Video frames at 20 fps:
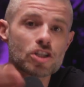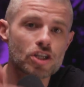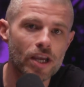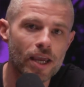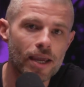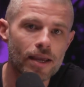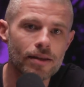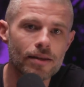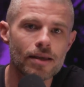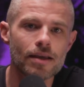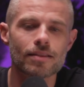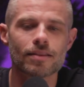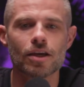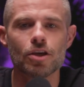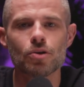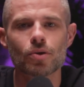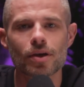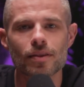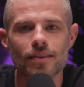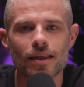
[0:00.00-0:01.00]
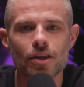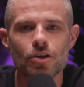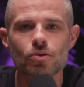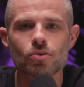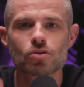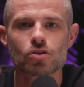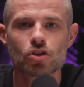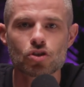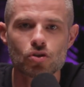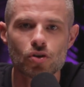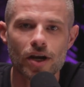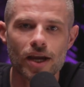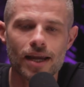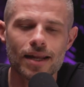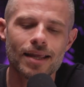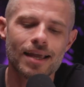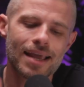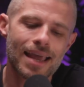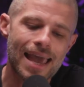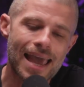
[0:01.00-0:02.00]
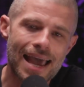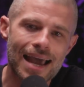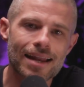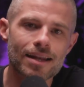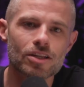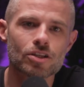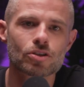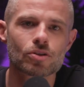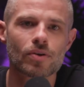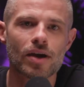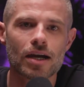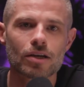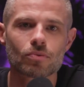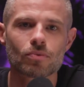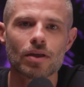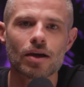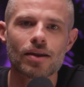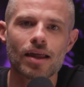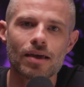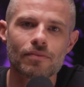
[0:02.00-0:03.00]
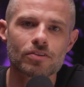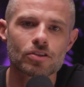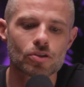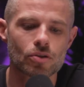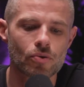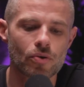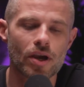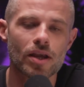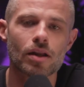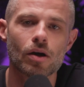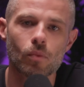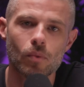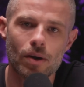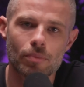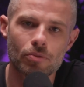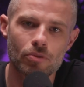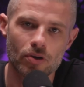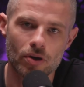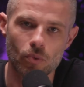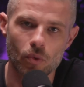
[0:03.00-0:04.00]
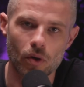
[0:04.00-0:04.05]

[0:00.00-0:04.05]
chain that you can then use to trade and interact without having to create a Web3